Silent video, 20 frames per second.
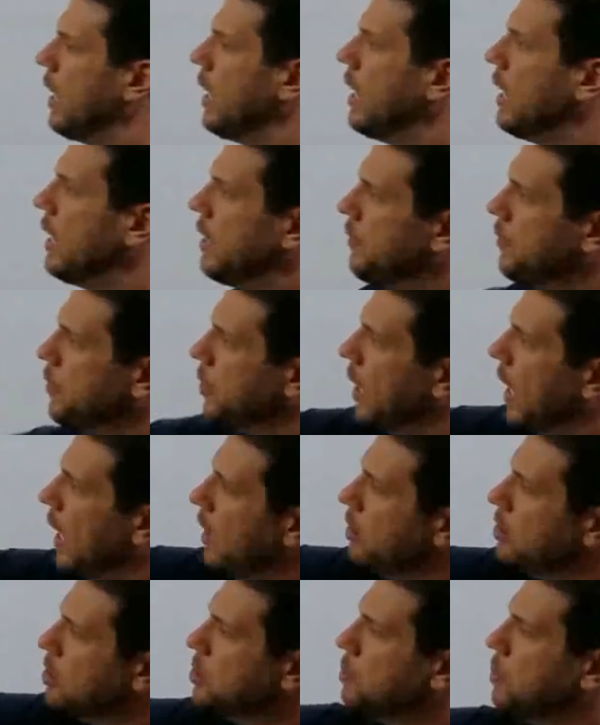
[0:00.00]
If your
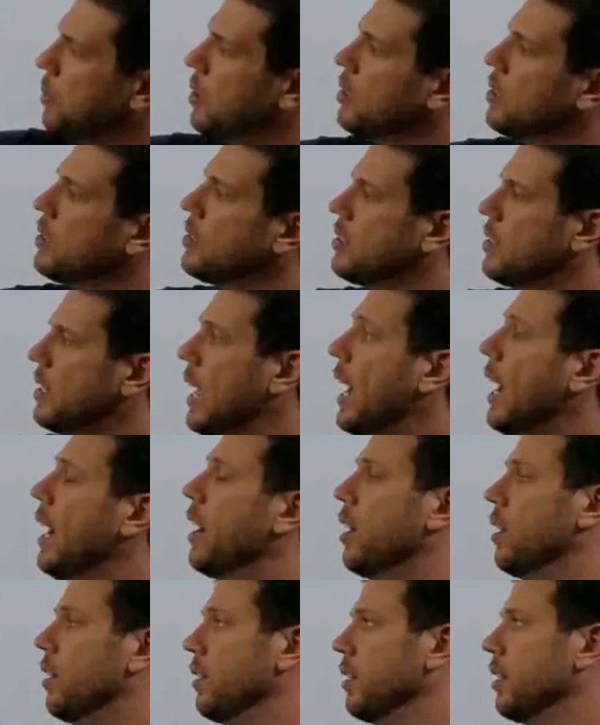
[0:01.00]
house burns
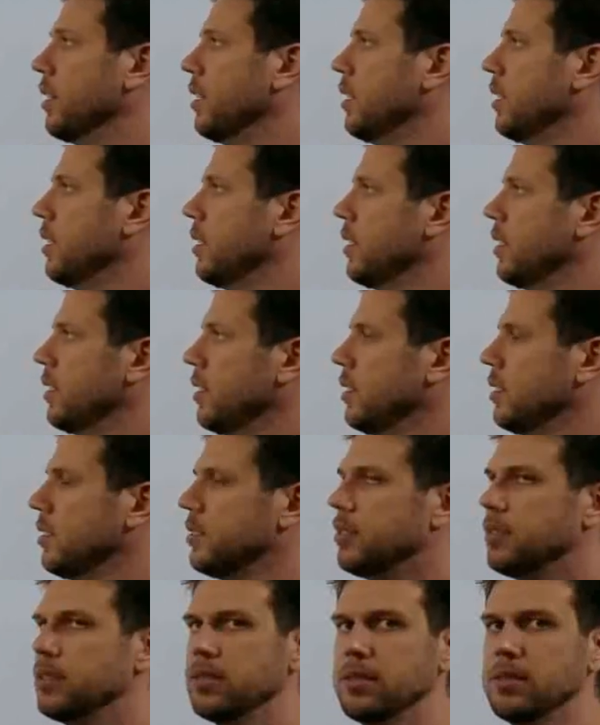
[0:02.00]
down,
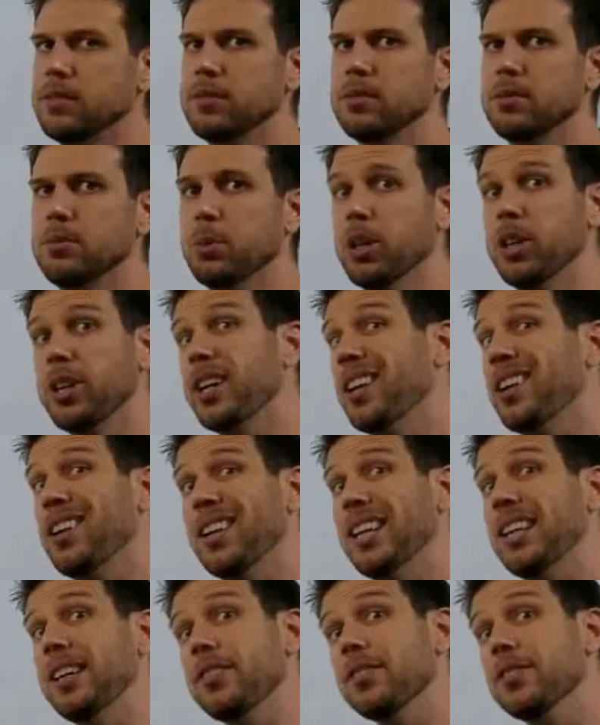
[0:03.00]
where are you going to
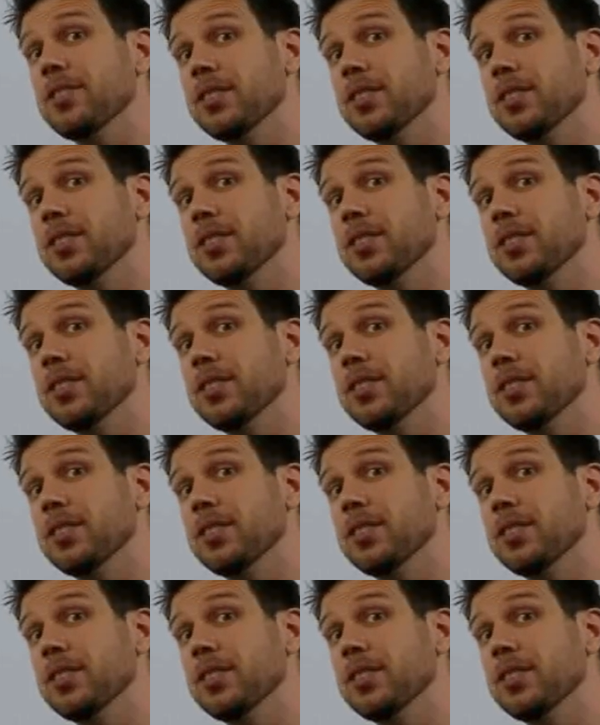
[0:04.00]
live?